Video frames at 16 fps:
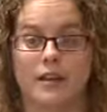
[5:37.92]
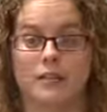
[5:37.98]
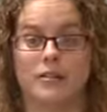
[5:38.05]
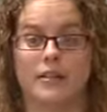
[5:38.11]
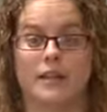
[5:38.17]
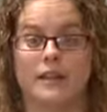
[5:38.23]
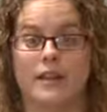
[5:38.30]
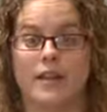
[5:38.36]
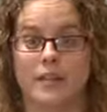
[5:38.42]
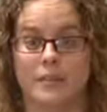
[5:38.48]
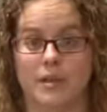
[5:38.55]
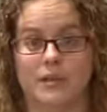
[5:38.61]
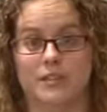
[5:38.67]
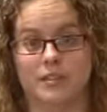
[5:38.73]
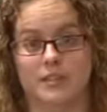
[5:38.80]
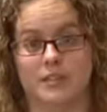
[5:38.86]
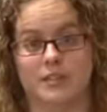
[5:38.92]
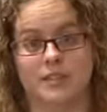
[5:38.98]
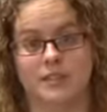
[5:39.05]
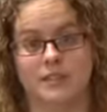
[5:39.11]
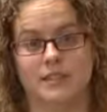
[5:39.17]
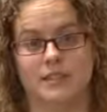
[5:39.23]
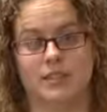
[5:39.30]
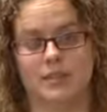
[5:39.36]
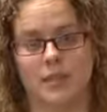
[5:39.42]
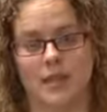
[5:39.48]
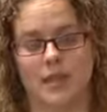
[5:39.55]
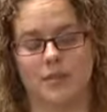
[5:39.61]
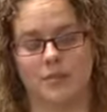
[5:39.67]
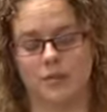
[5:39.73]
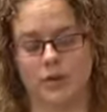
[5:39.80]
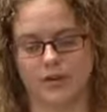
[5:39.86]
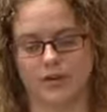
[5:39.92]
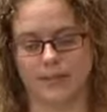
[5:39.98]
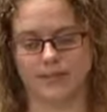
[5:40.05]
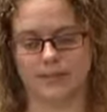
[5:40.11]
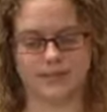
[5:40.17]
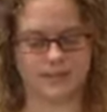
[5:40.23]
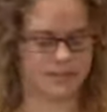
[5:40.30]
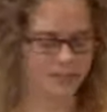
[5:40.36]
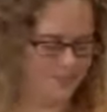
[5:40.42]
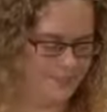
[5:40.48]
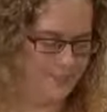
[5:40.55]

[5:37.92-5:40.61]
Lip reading: including them into those decision-making processes?